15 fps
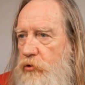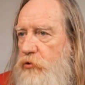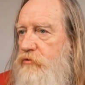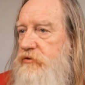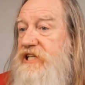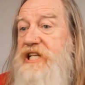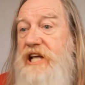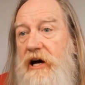
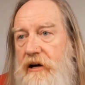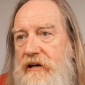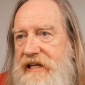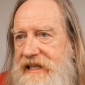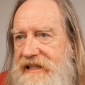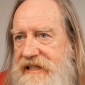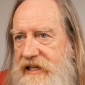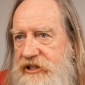or
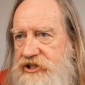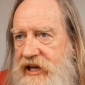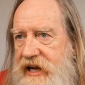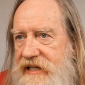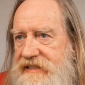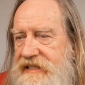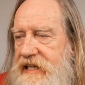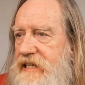returning
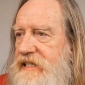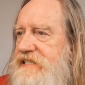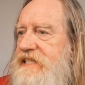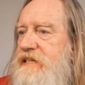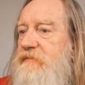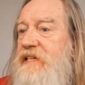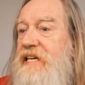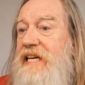DJs
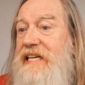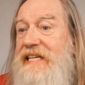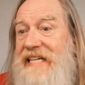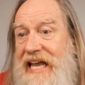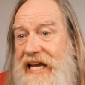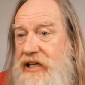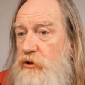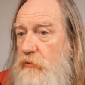seem to
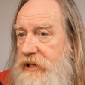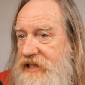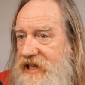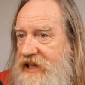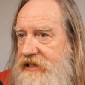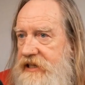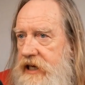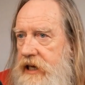connect with
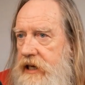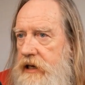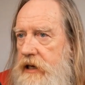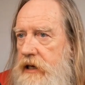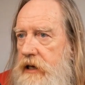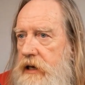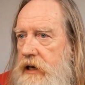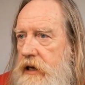this thing.
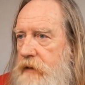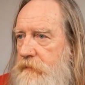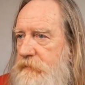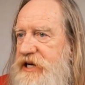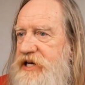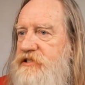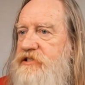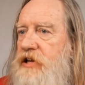
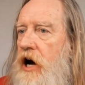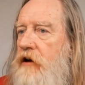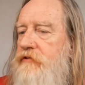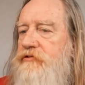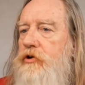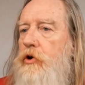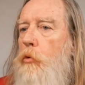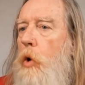Because
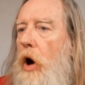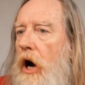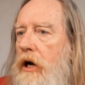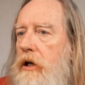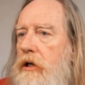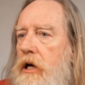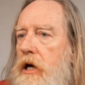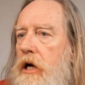after a
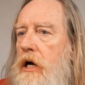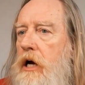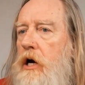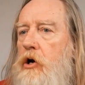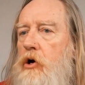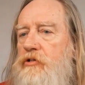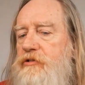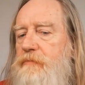while, a
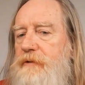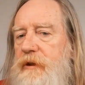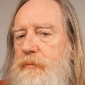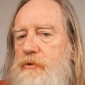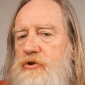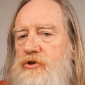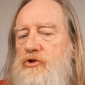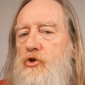lot of
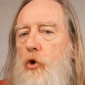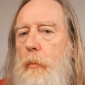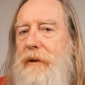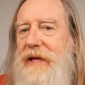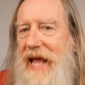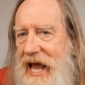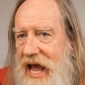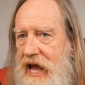people
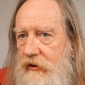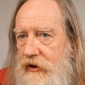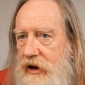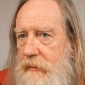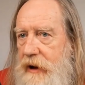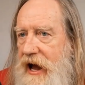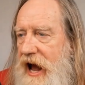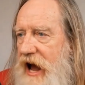stop caring
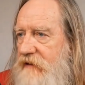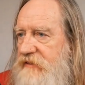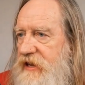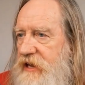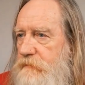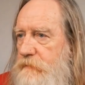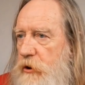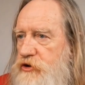about
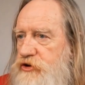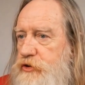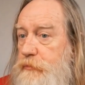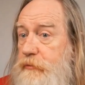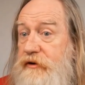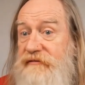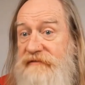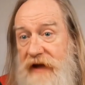having the most
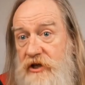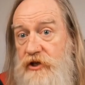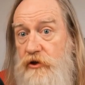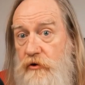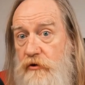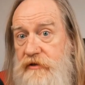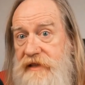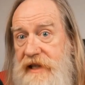
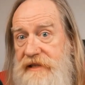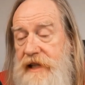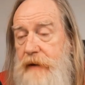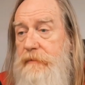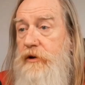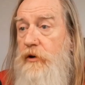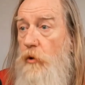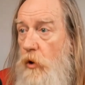professional
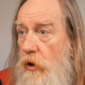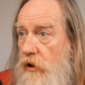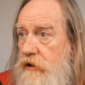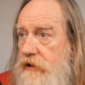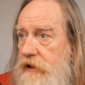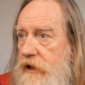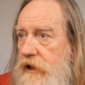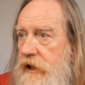setup in the
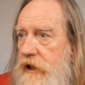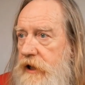world.